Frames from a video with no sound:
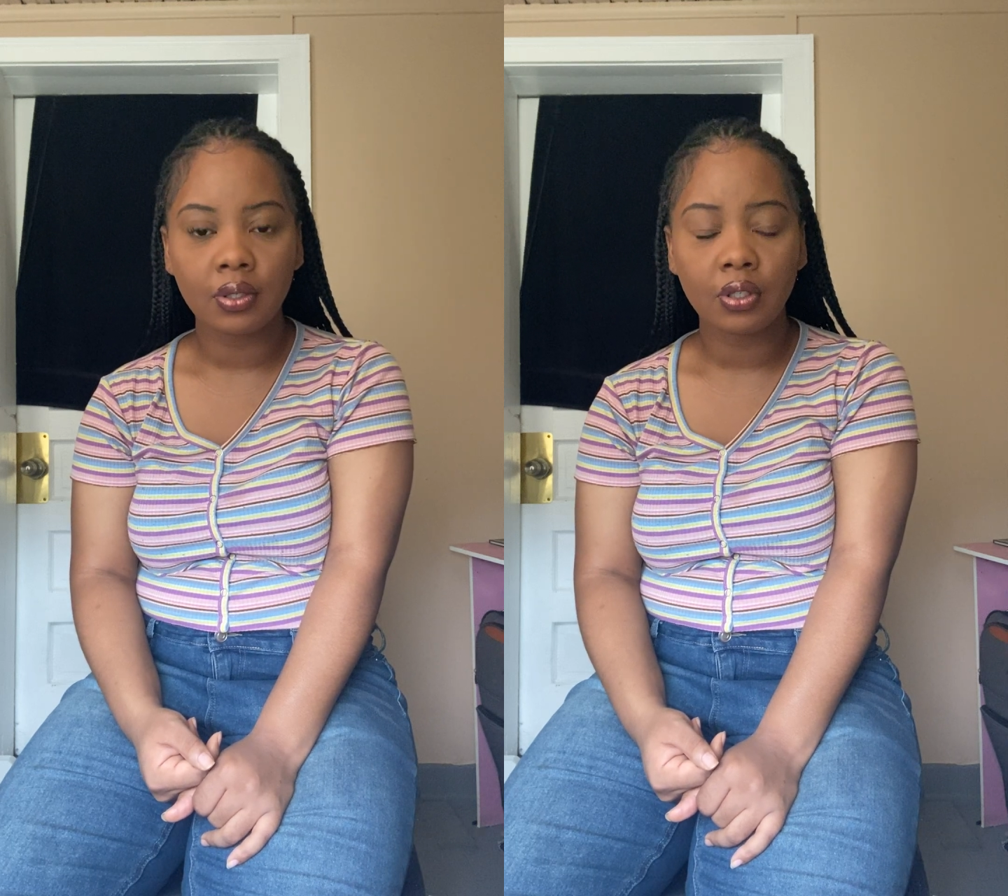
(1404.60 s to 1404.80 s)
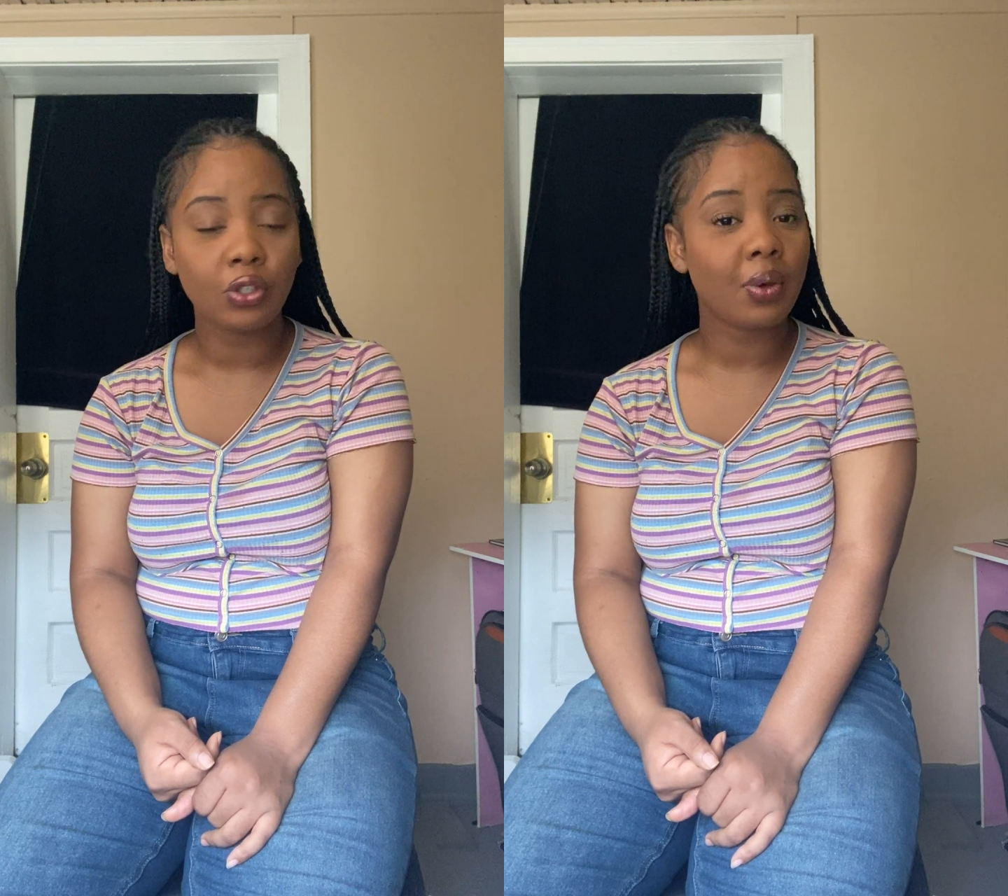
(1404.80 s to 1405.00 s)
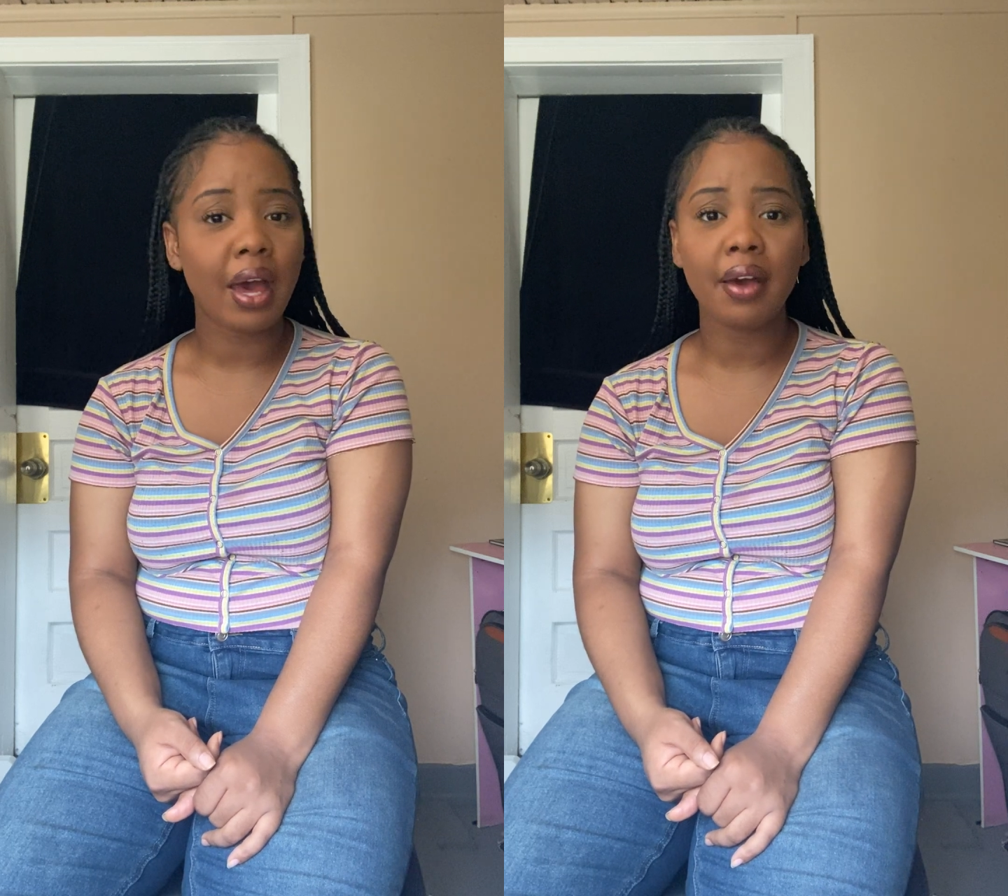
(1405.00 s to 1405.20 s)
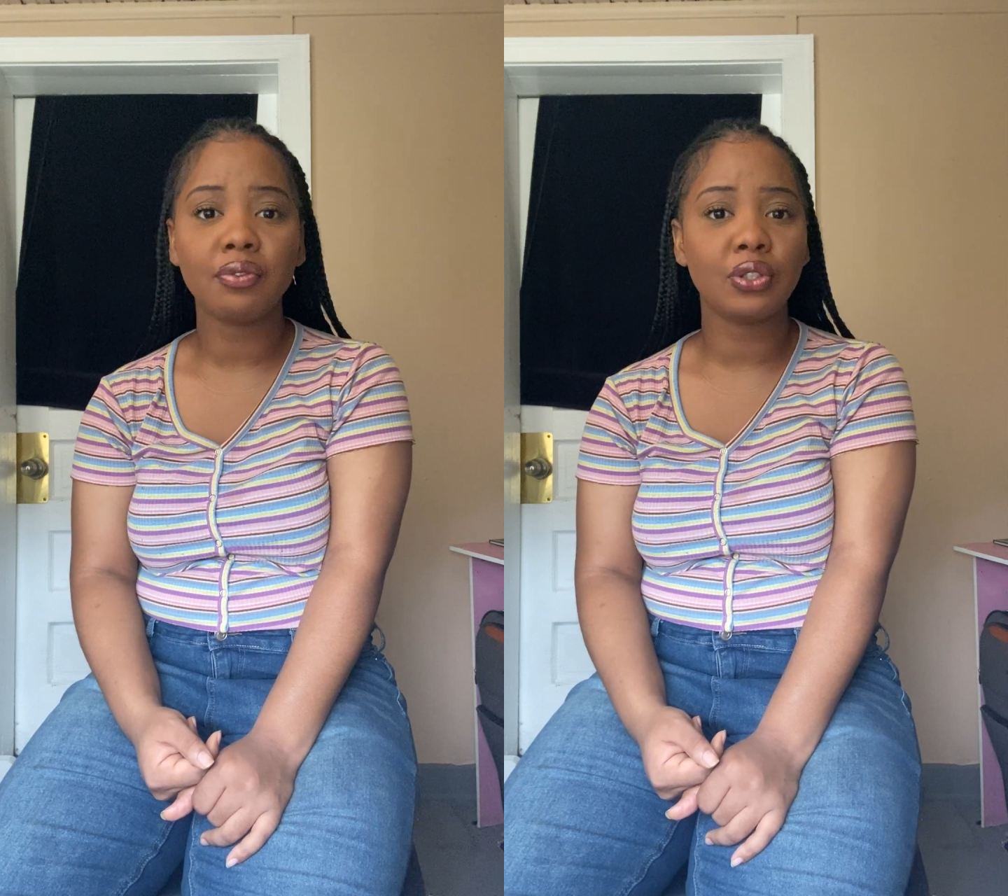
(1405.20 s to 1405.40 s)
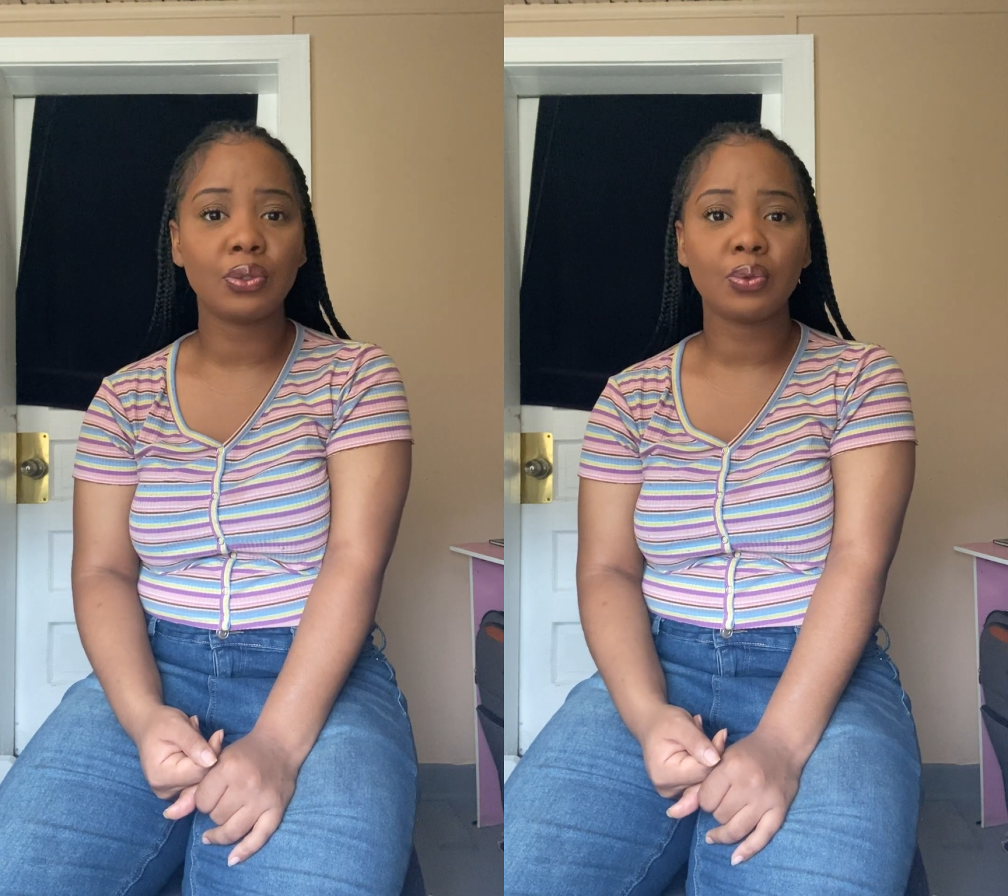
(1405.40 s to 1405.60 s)
You have
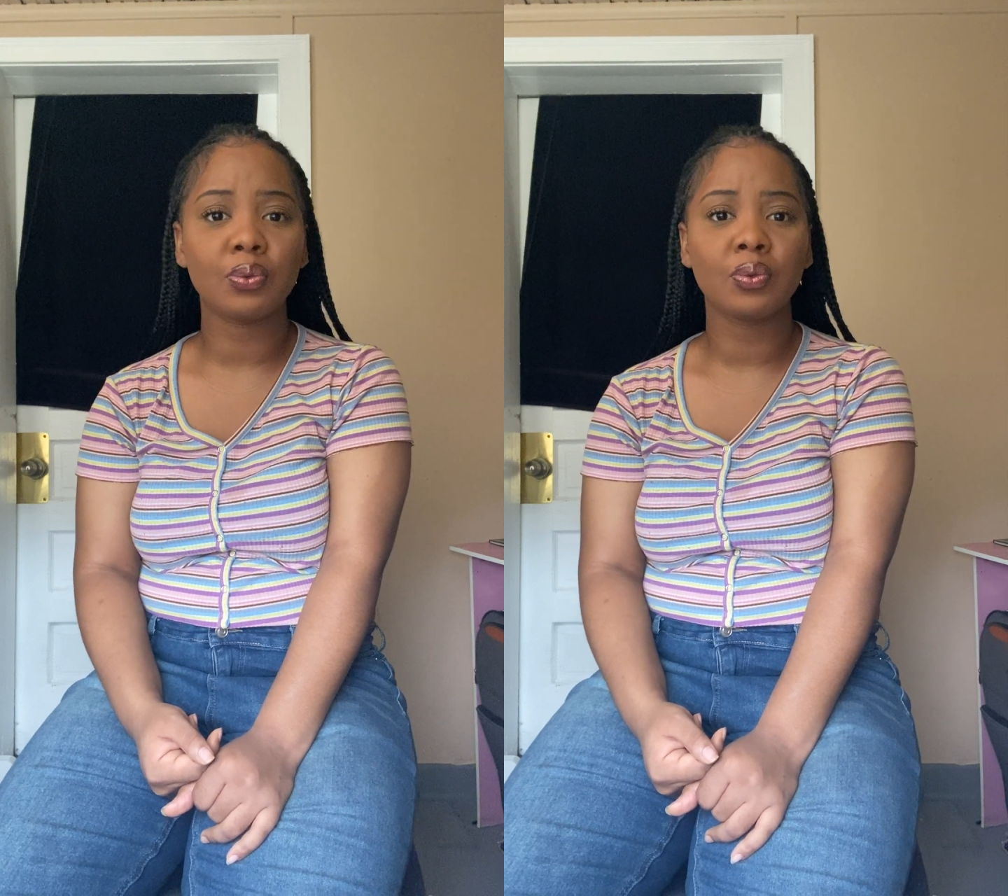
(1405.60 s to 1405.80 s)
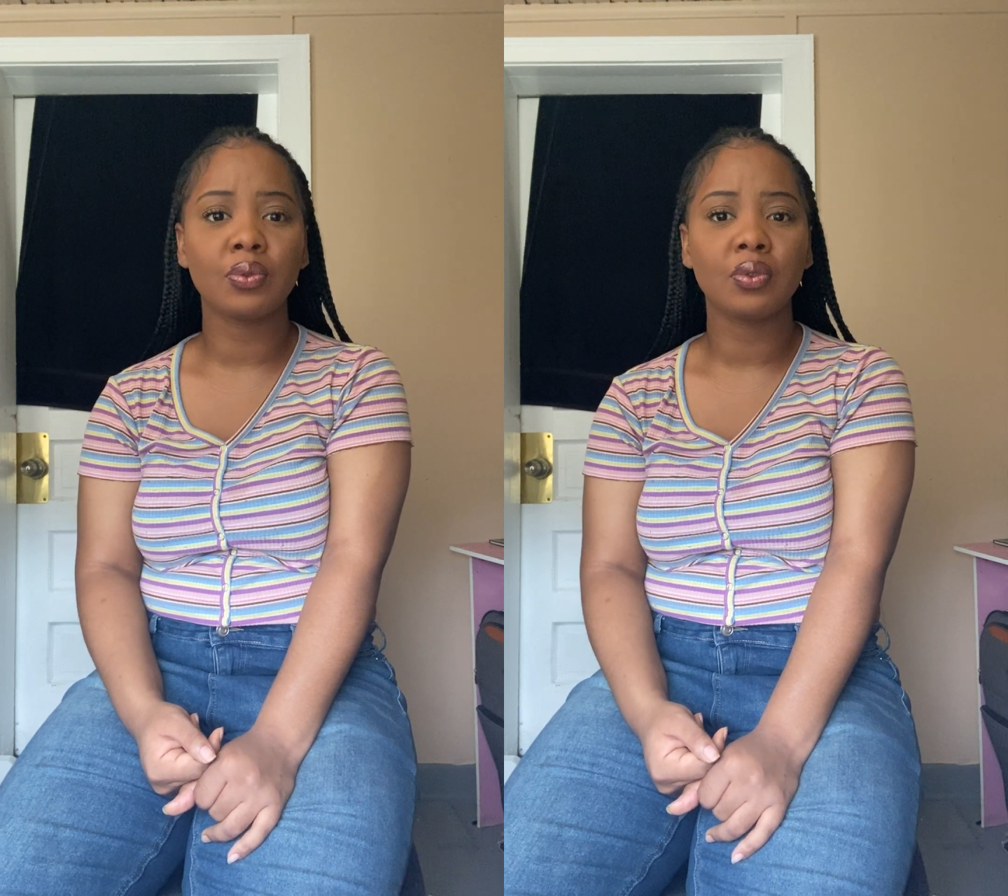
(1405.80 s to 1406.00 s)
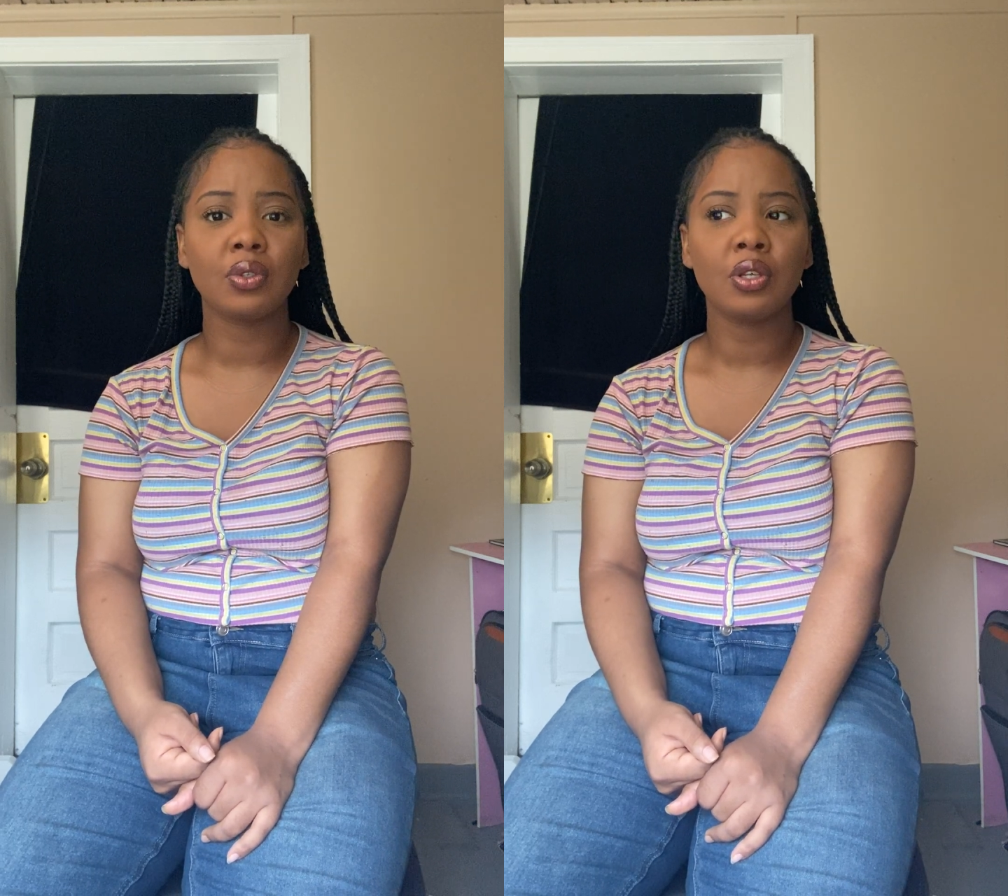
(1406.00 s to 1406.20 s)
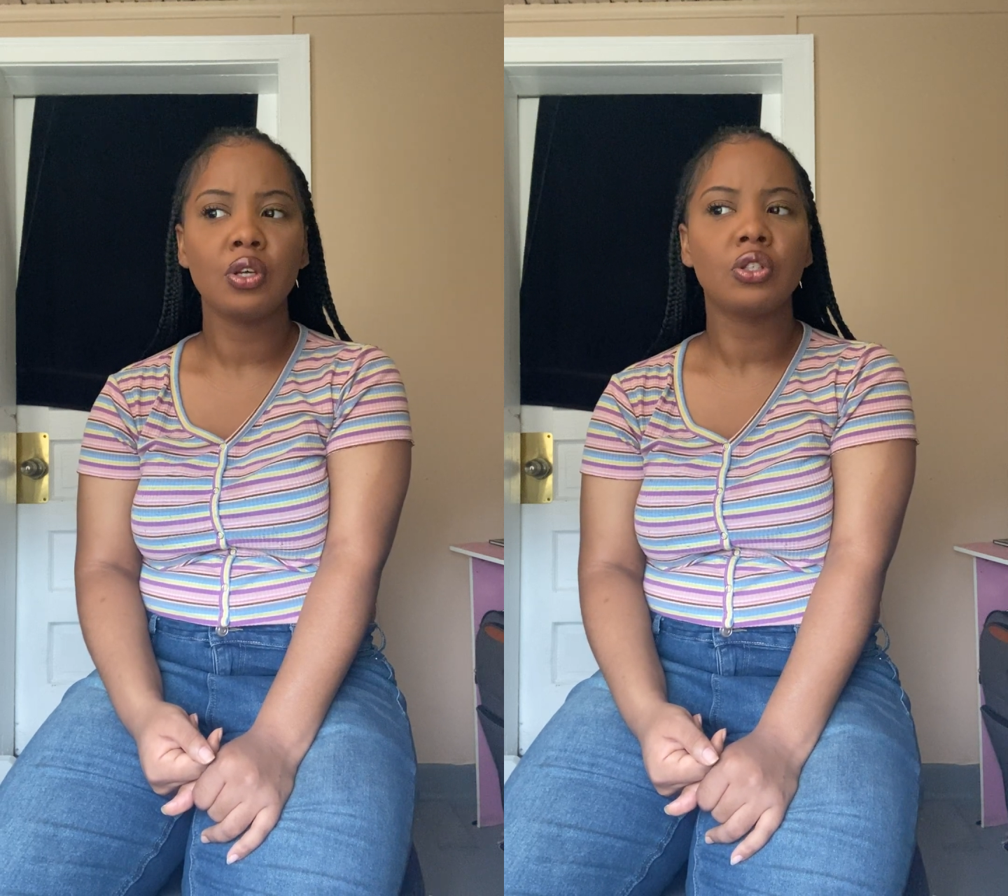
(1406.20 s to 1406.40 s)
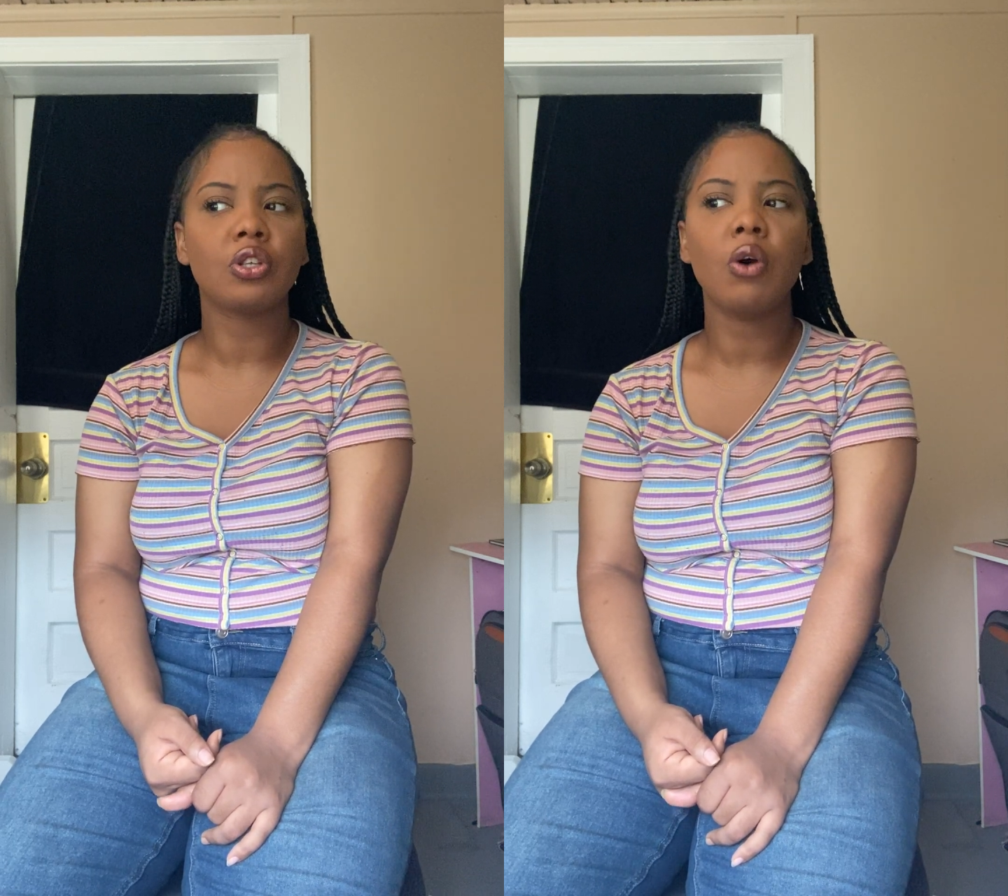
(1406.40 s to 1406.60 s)
to.
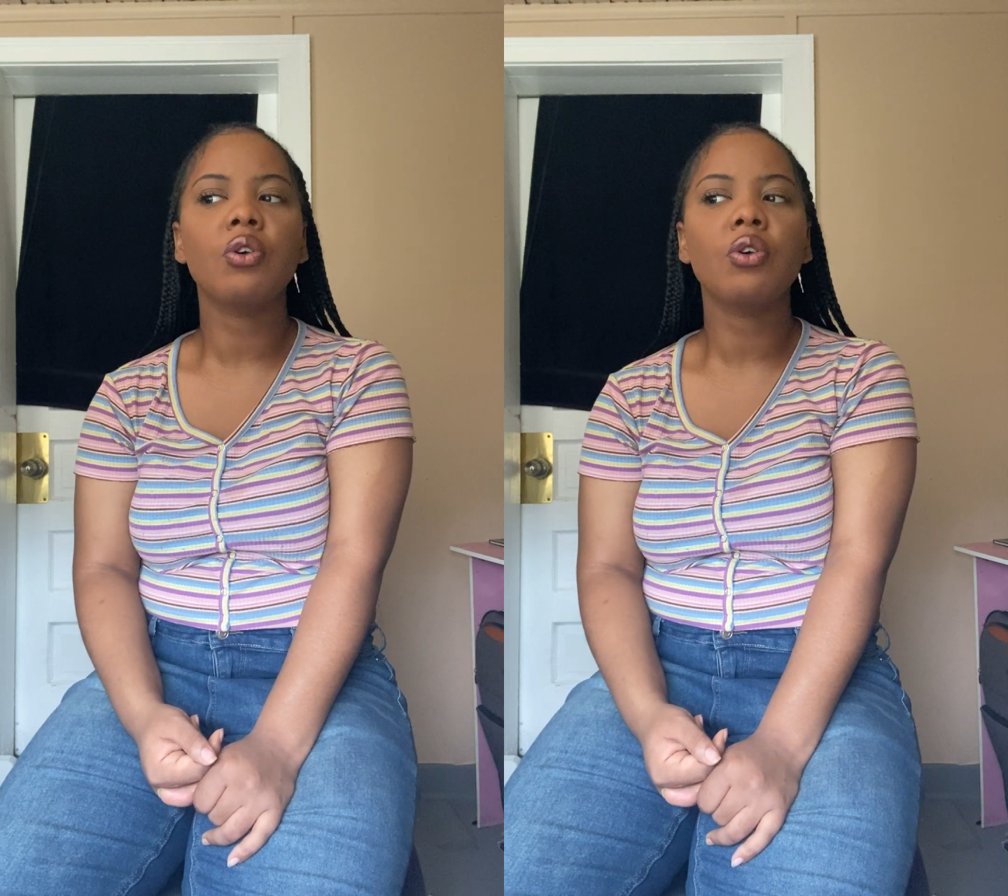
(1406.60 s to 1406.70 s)
Don't